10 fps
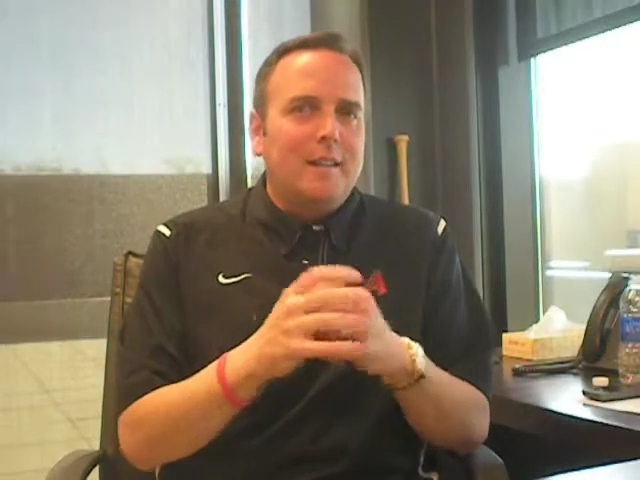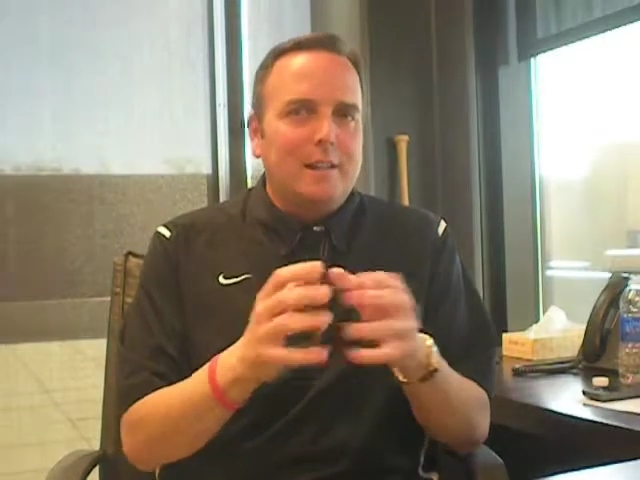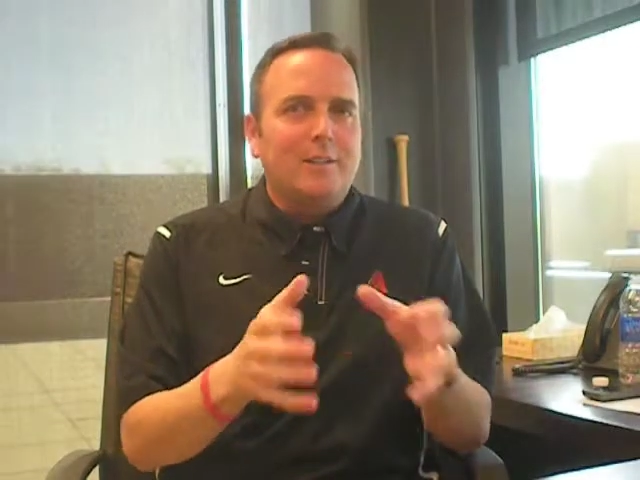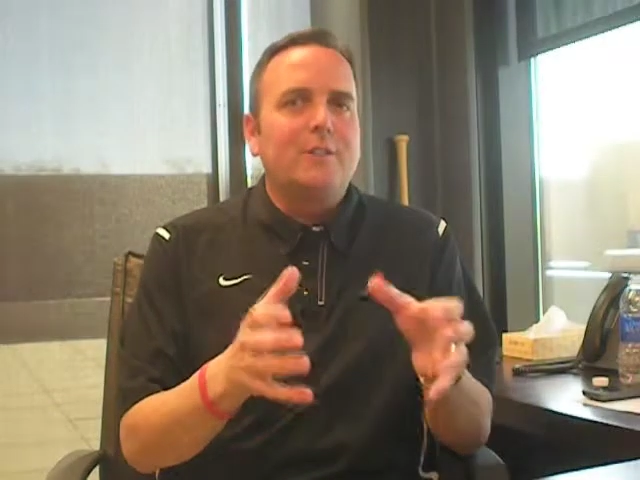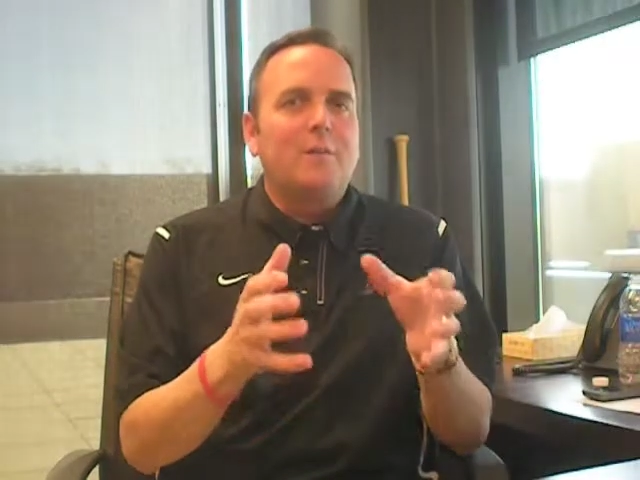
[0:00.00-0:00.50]

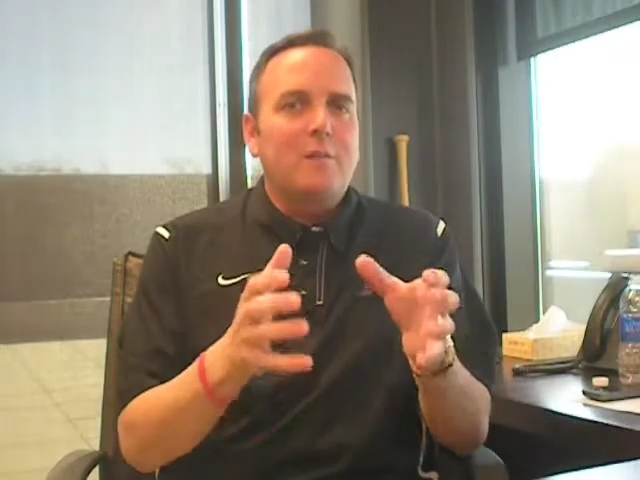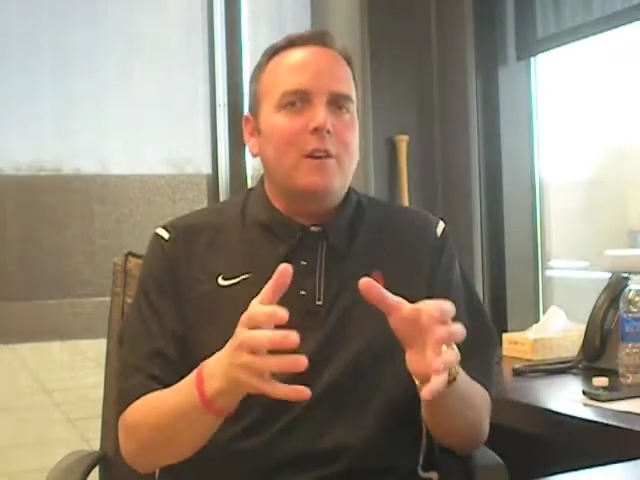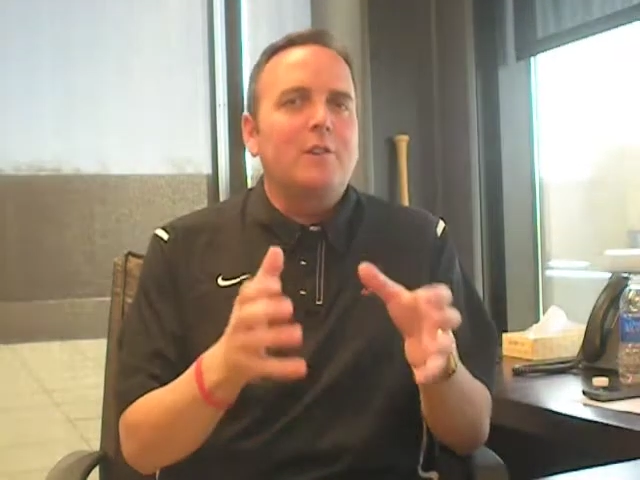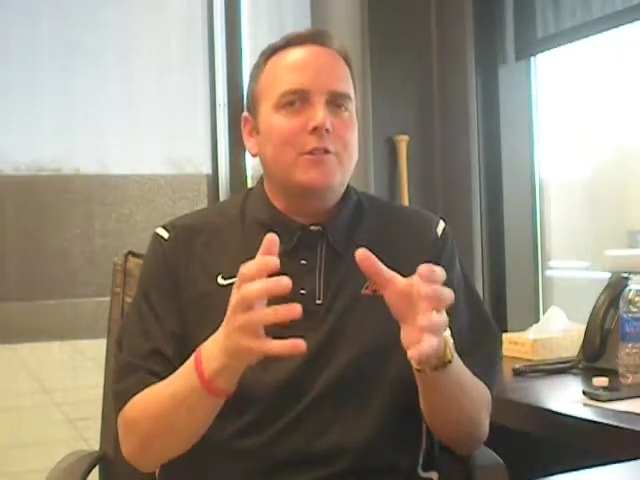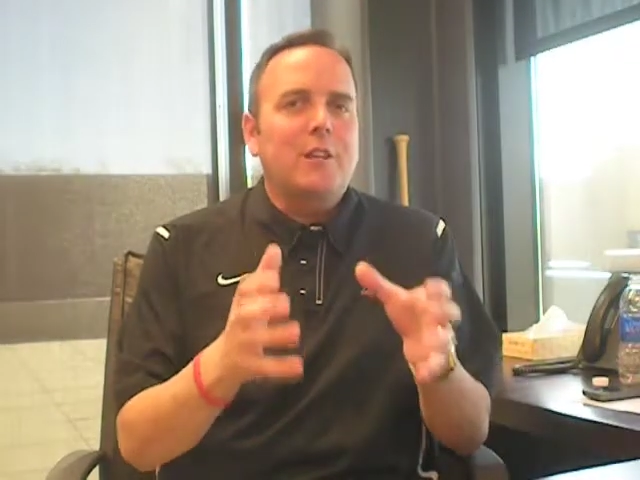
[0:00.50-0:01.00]
This is a
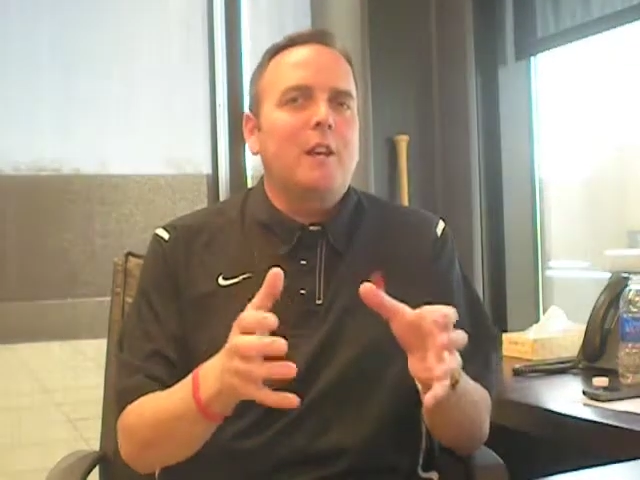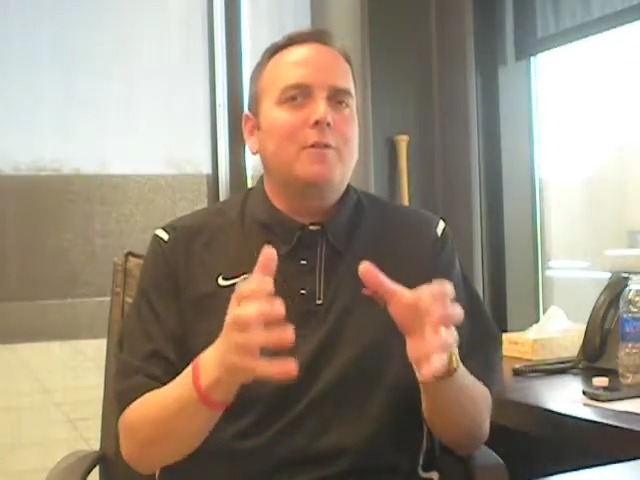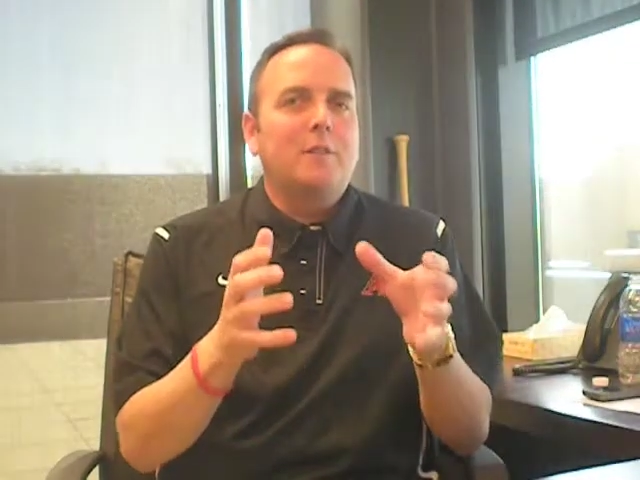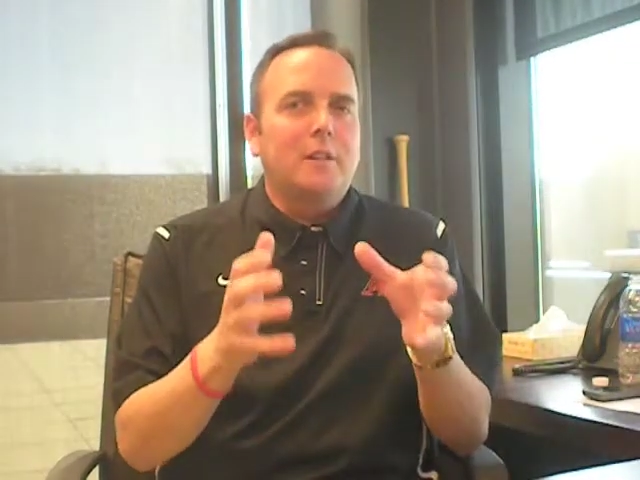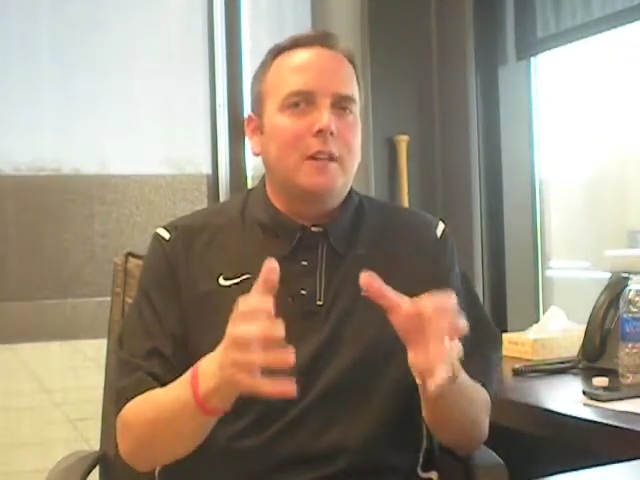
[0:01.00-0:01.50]
very
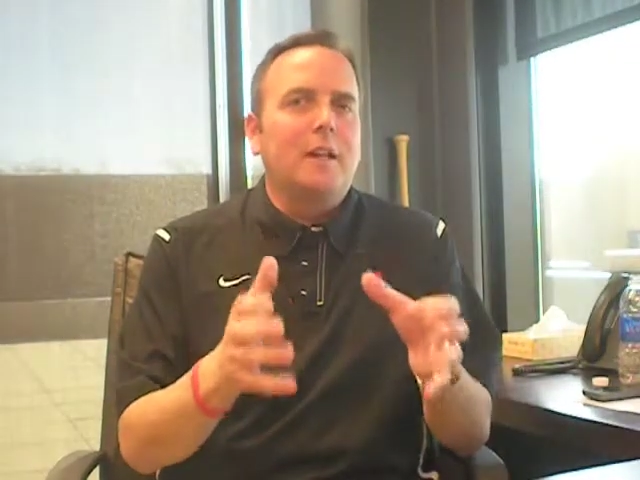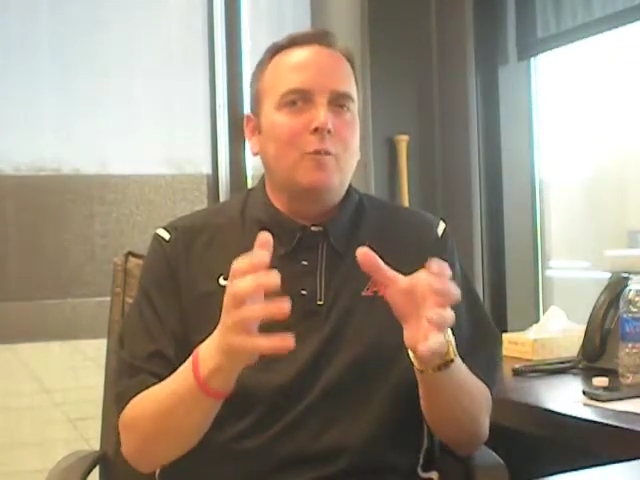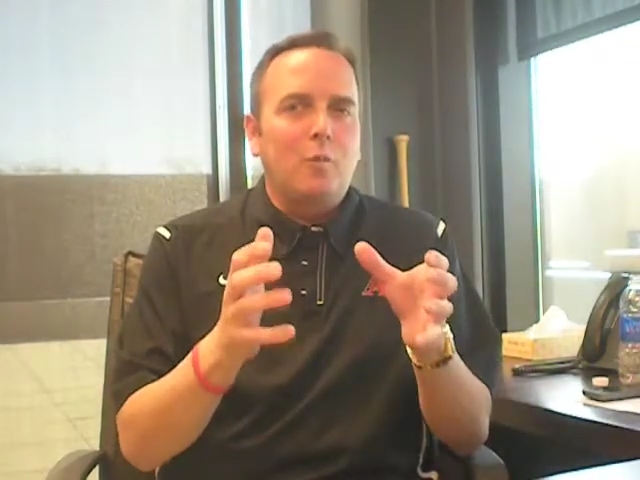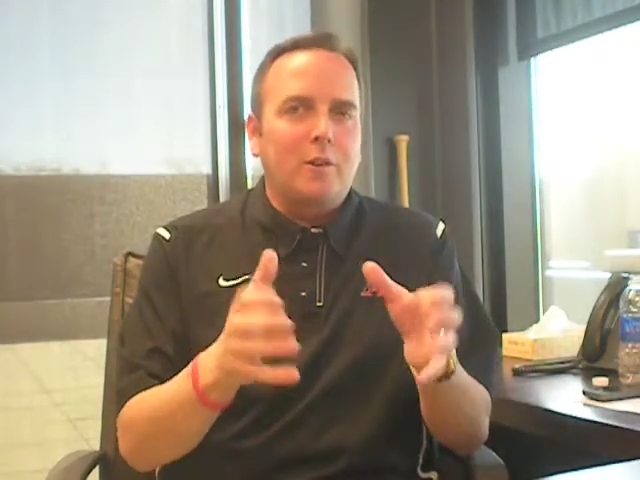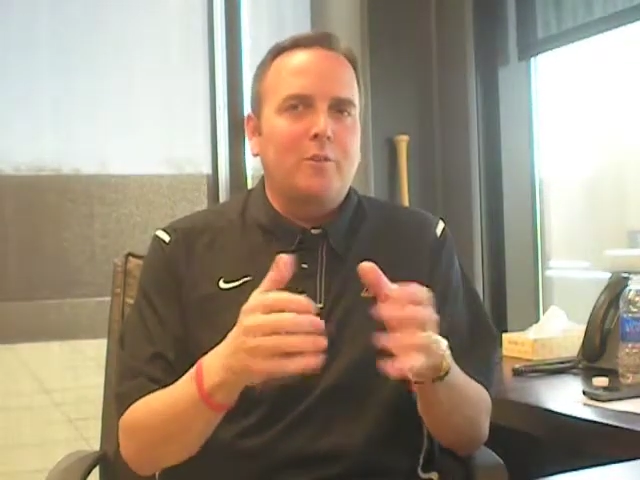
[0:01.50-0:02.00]
safe,
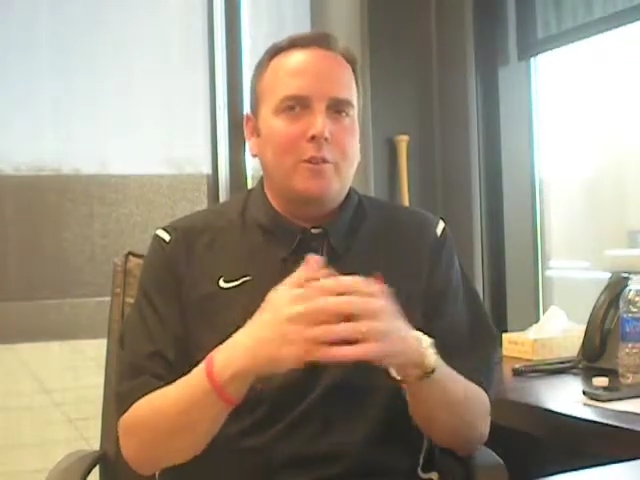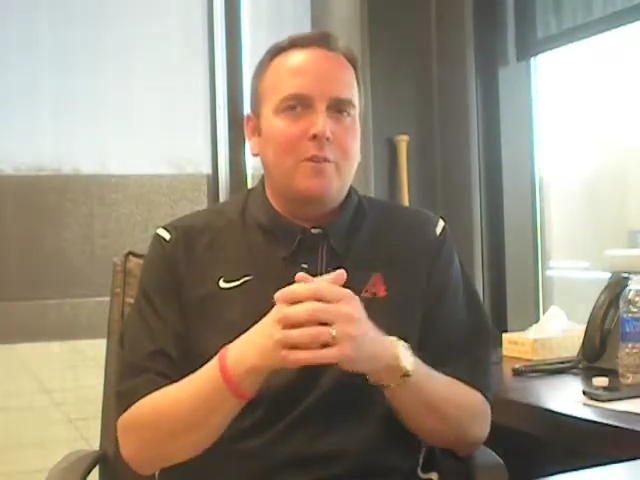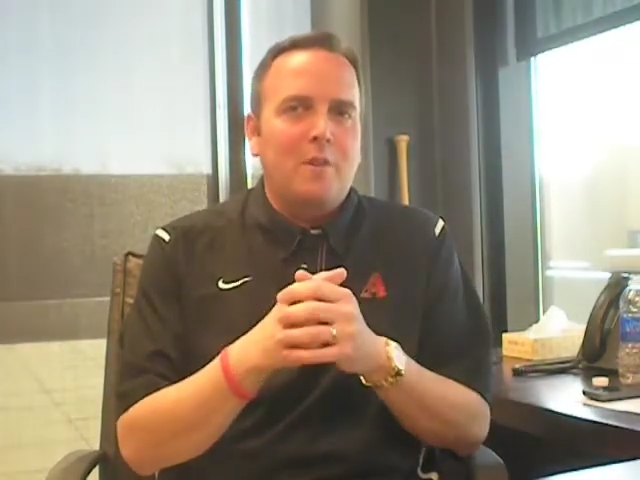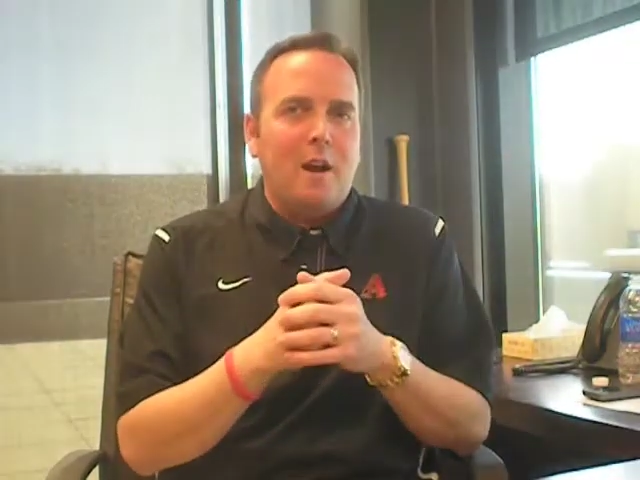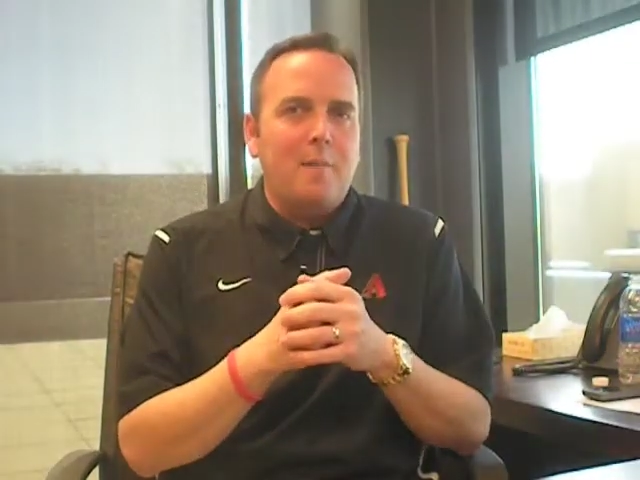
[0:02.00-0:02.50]
clean,
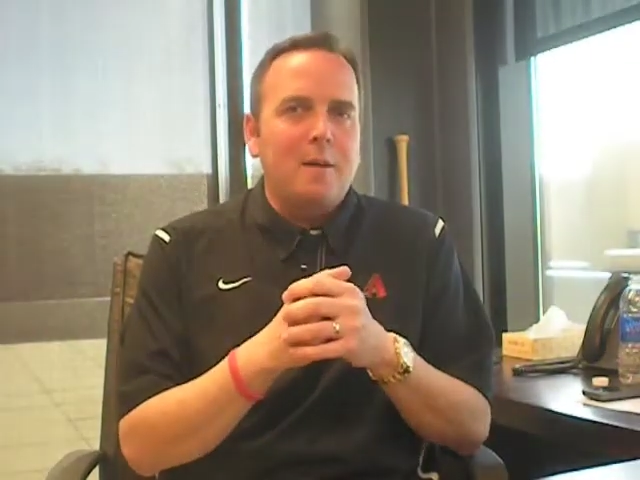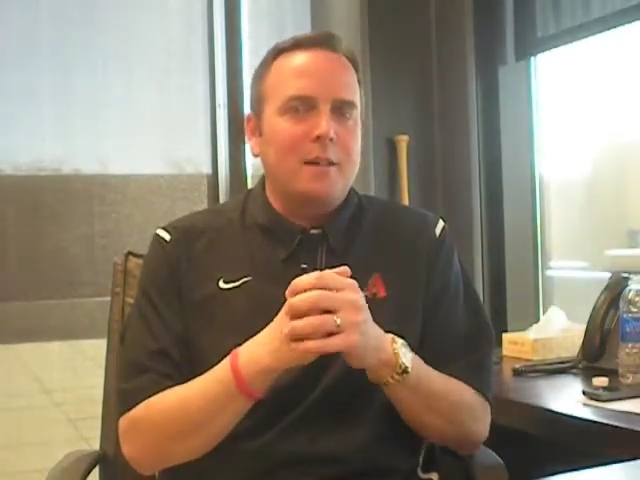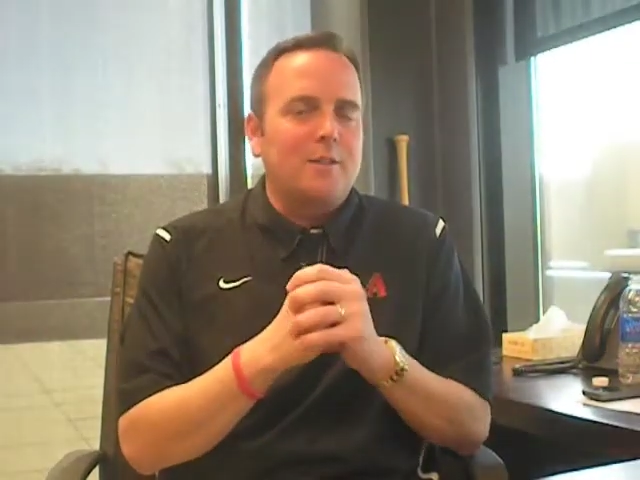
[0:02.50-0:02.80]
wonderful environment.